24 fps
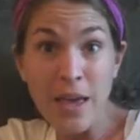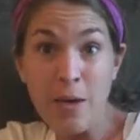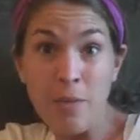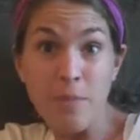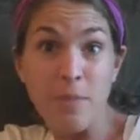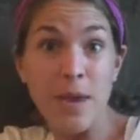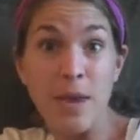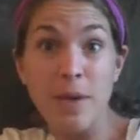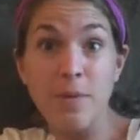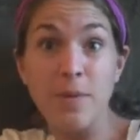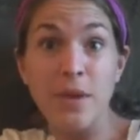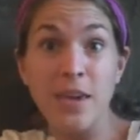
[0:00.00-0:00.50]

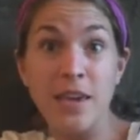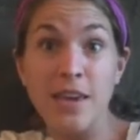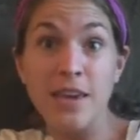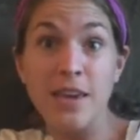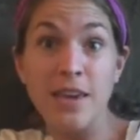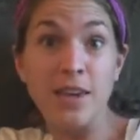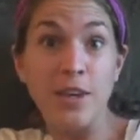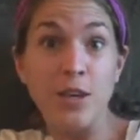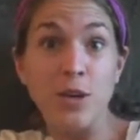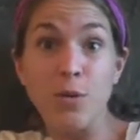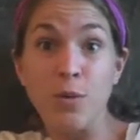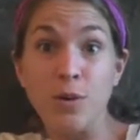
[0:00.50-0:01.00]
Maybe
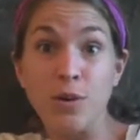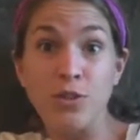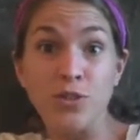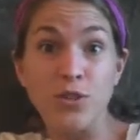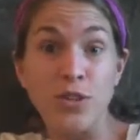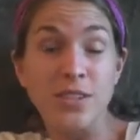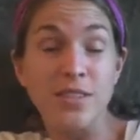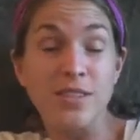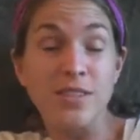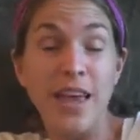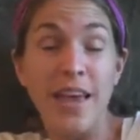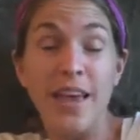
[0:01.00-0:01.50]
you were
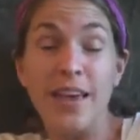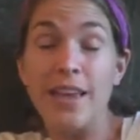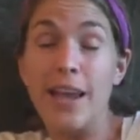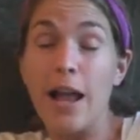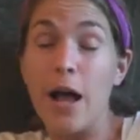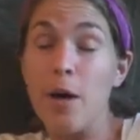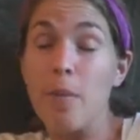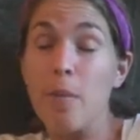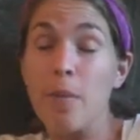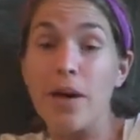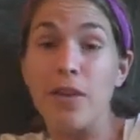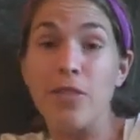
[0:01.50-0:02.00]
just hanging
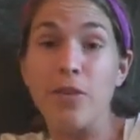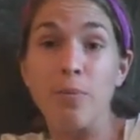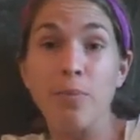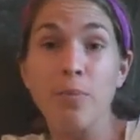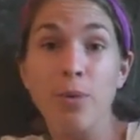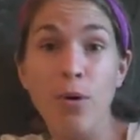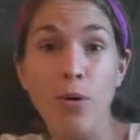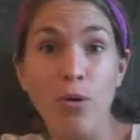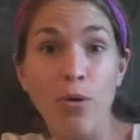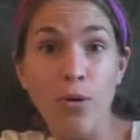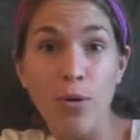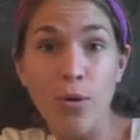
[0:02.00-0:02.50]
out by the
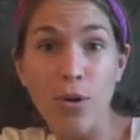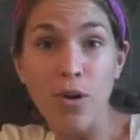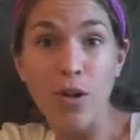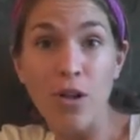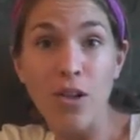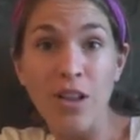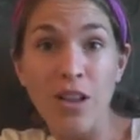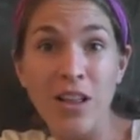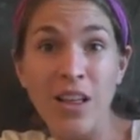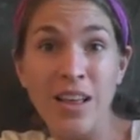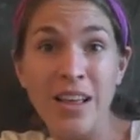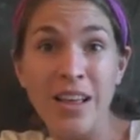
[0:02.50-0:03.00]

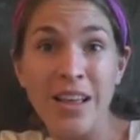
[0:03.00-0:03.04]
pool.